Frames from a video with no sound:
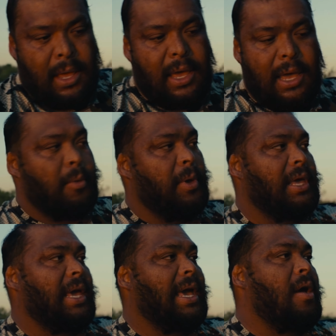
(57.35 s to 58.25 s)
and we
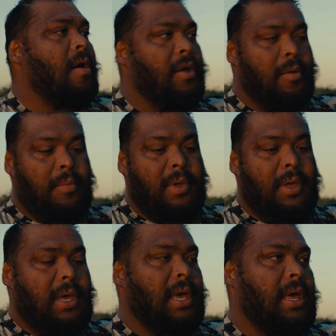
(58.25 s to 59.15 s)
can get on them
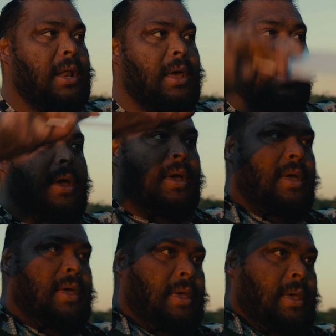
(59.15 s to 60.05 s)
and uh,
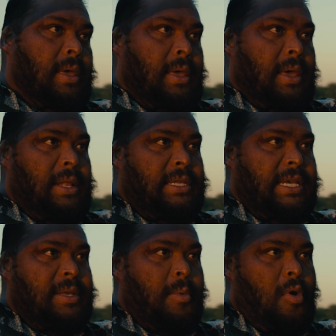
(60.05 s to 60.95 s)
and
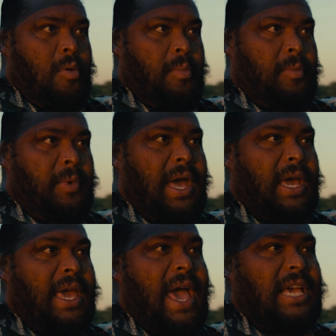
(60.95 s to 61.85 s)
take some home. We
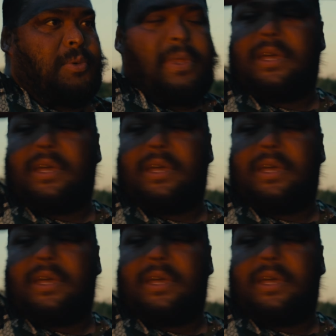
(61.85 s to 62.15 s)
got Cash with